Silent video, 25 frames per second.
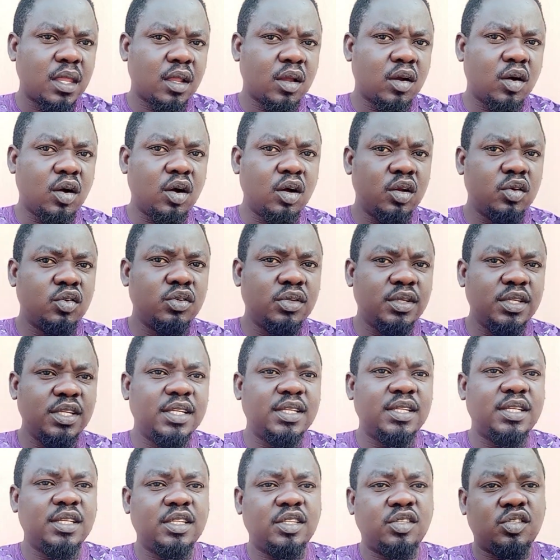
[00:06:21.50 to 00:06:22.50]
All you
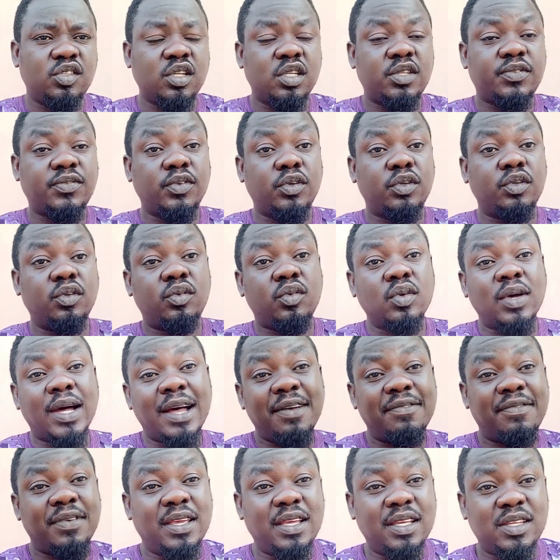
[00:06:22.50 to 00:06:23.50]
need is just for you to
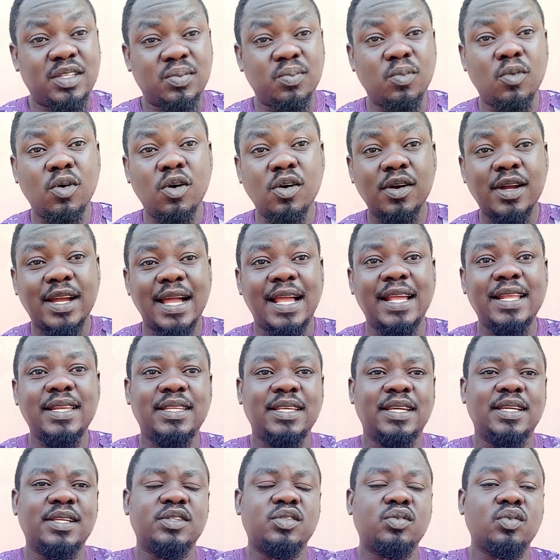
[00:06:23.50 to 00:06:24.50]
have a small
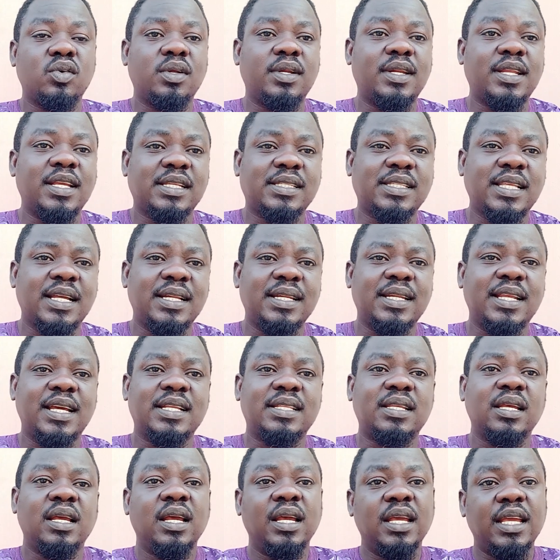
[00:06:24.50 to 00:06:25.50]
guidance to understand that
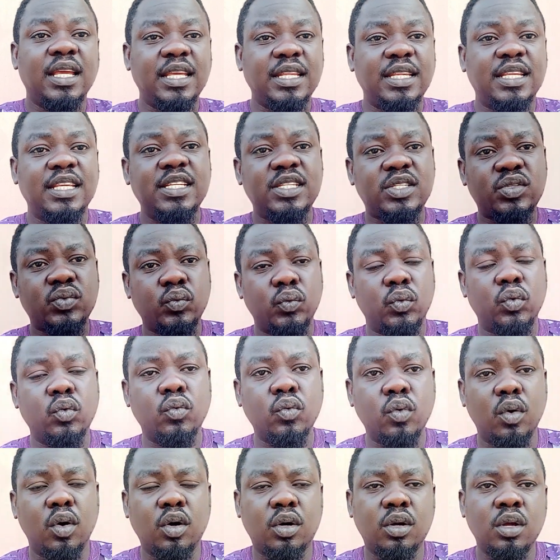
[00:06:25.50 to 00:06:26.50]
this will
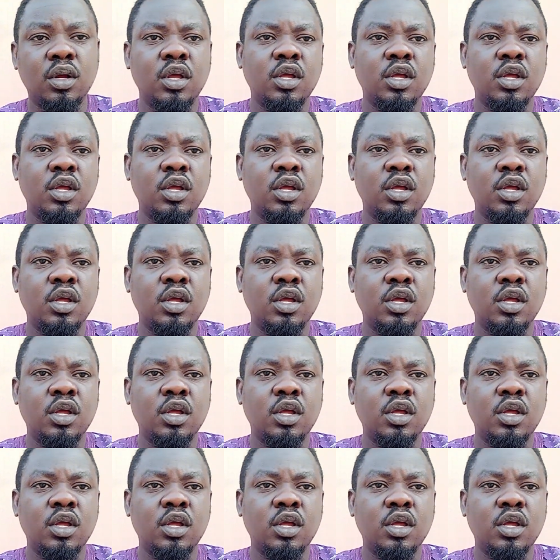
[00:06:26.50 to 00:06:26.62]
work.